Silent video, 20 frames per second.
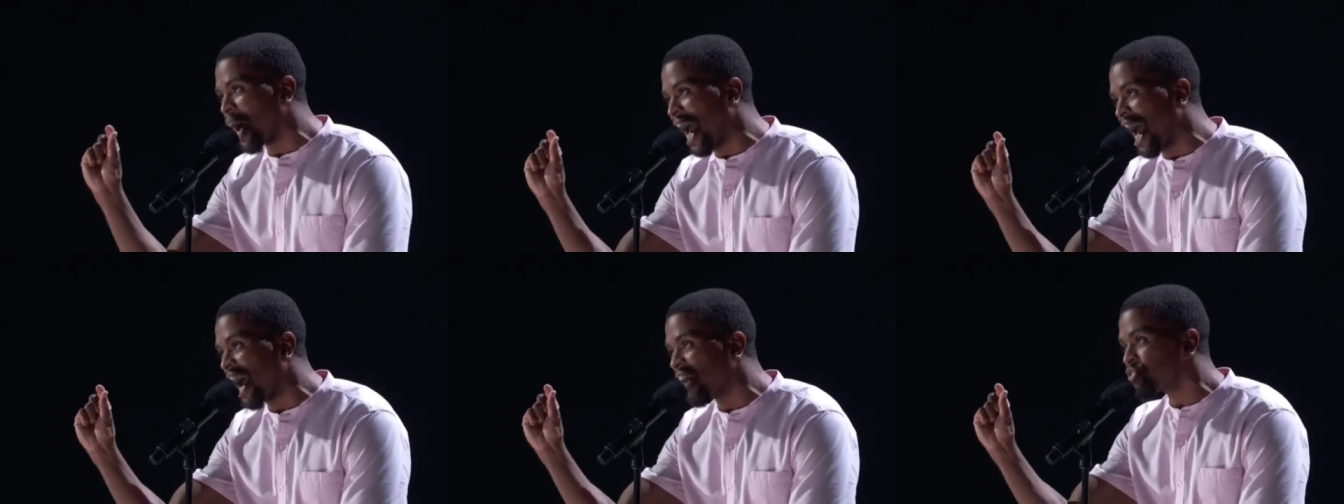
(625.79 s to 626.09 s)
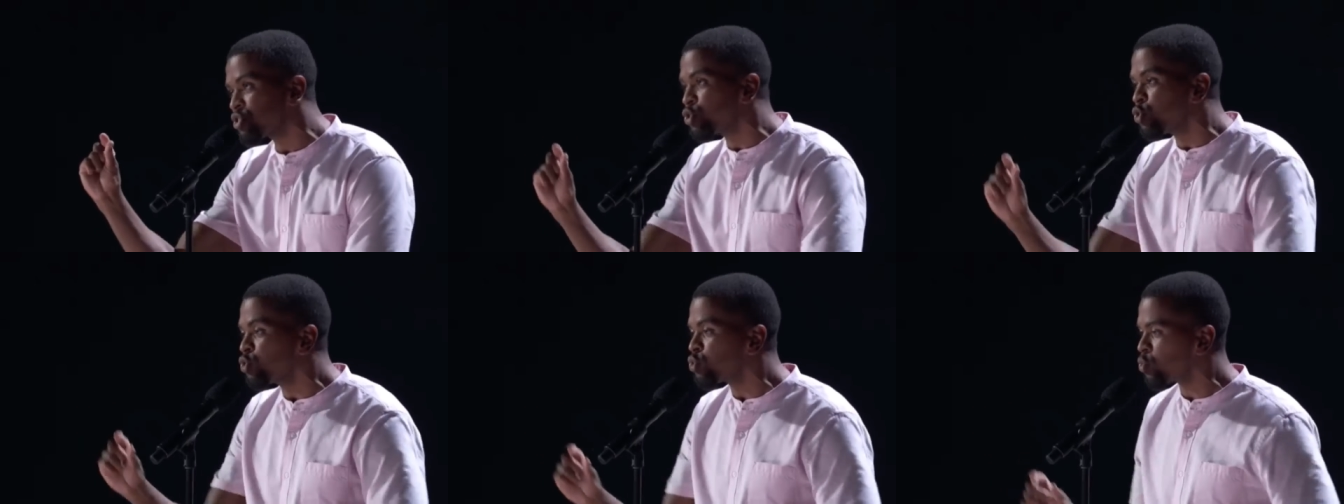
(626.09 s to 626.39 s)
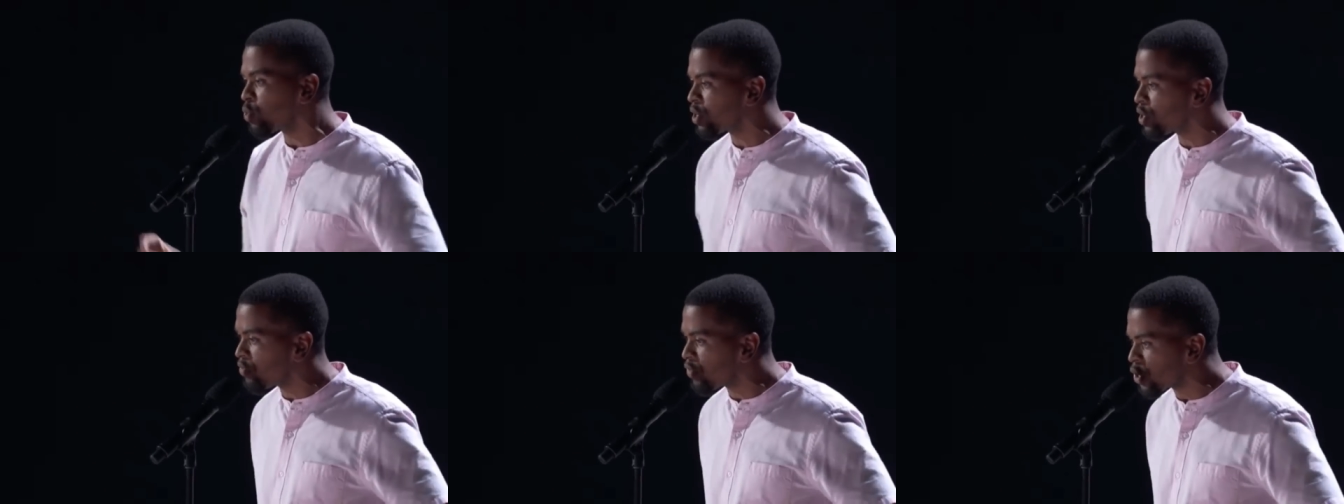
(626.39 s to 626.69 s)

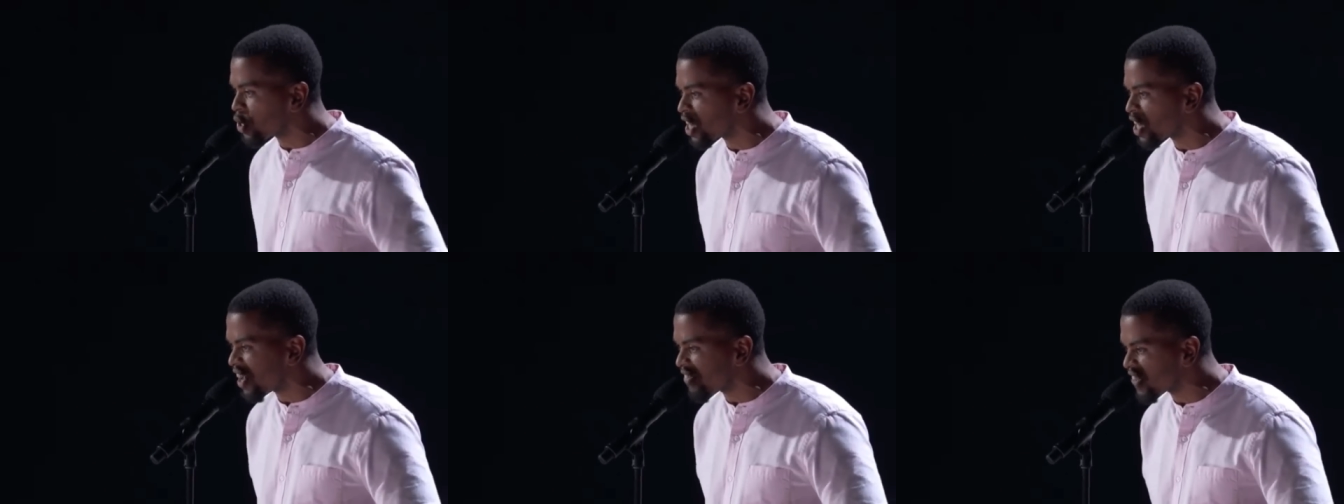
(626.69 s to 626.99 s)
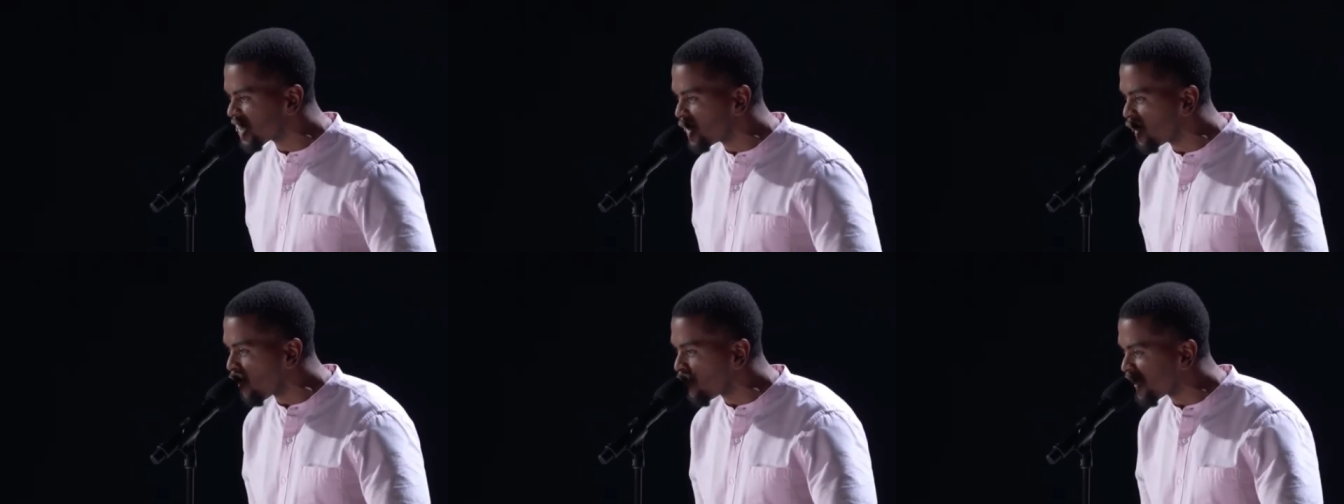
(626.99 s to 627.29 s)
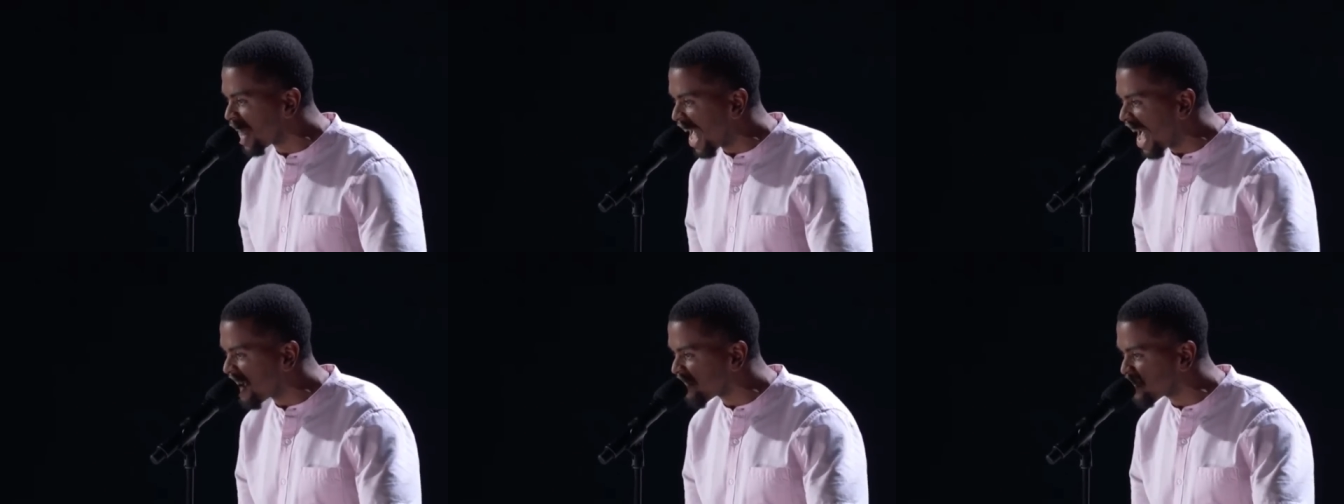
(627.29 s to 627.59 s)
half-truth when you've only ever known
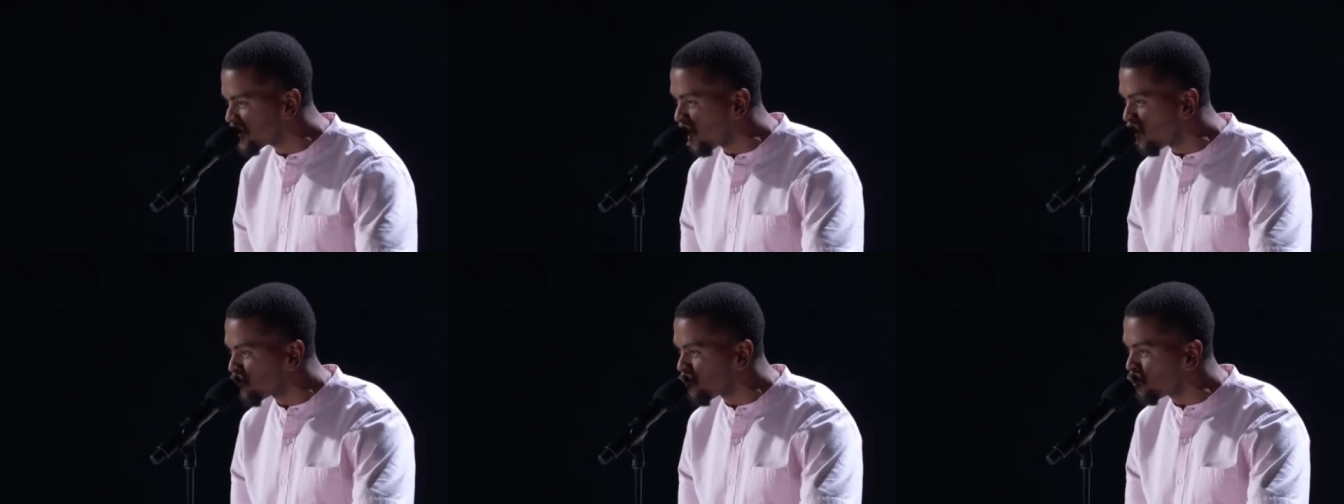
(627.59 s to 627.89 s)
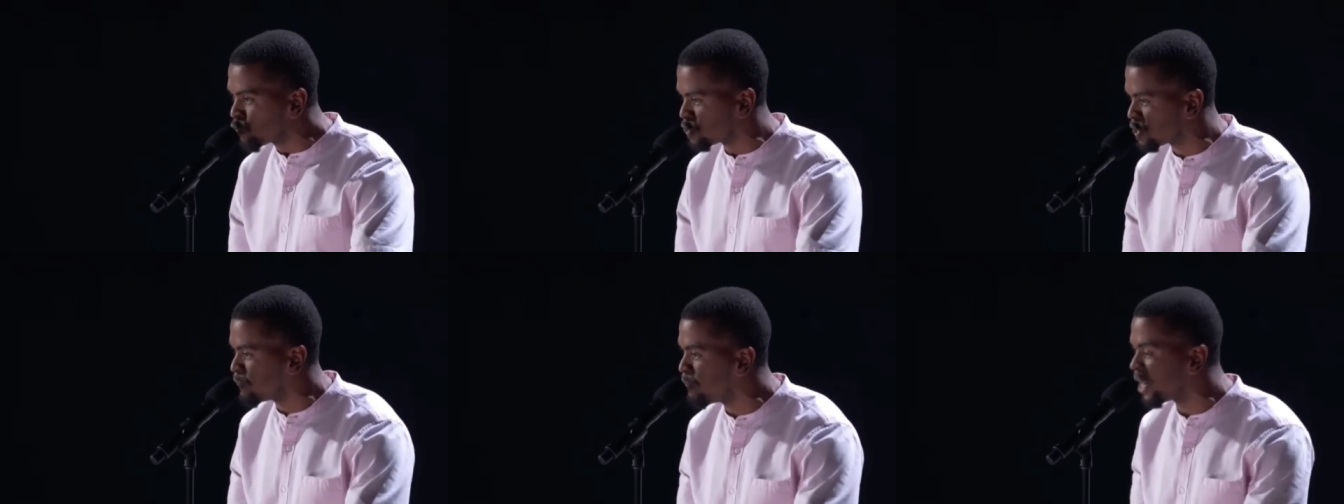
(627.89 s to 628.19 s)
half your roots?